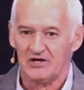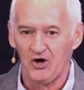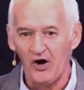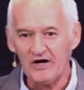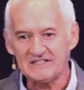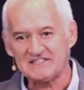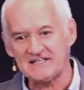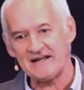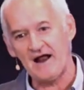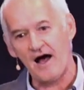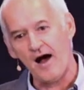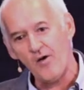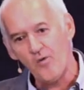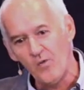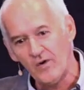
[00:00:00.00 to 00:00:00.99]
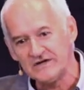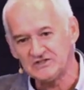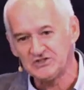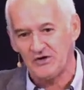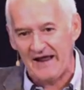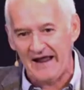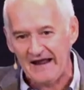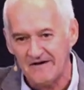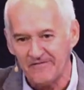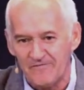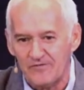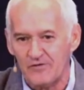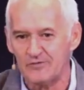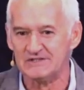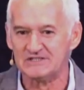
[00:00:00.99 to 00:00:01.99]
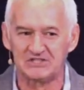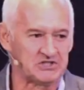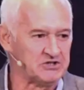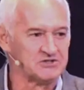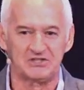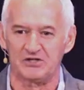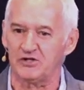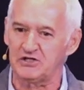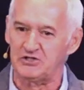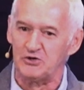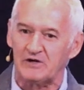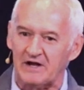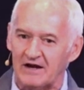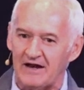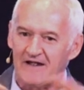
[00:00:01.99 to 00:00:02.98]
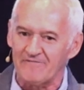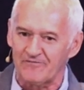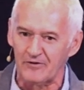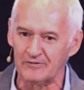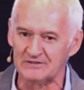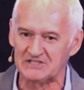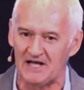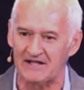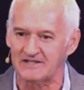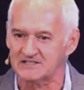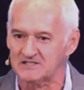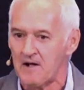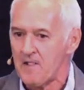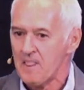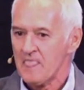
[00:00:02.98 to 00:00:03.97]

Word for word: God is saying, I want to influence you so that you can influence others.